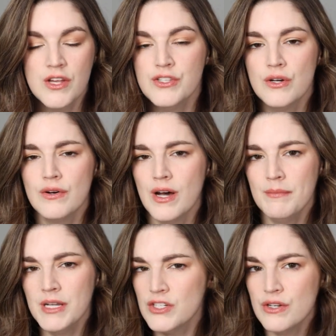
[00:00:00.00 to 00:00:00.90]
So
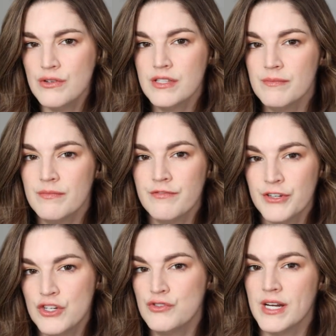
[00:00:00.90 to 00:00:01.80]
I'm going to show you some
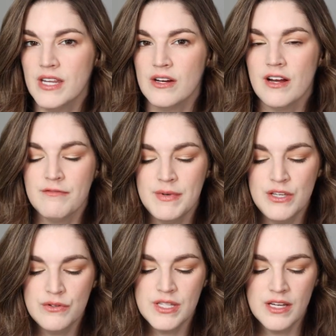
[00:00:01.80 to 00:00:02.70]
footage right here of
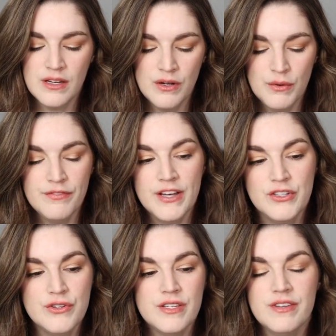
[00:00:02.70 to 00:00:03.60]
me using
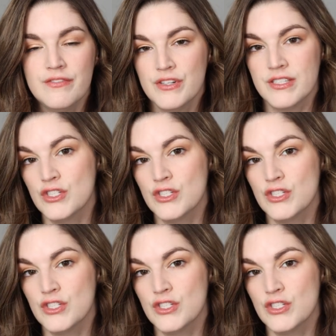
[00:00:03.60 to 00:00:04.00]
reflectors in different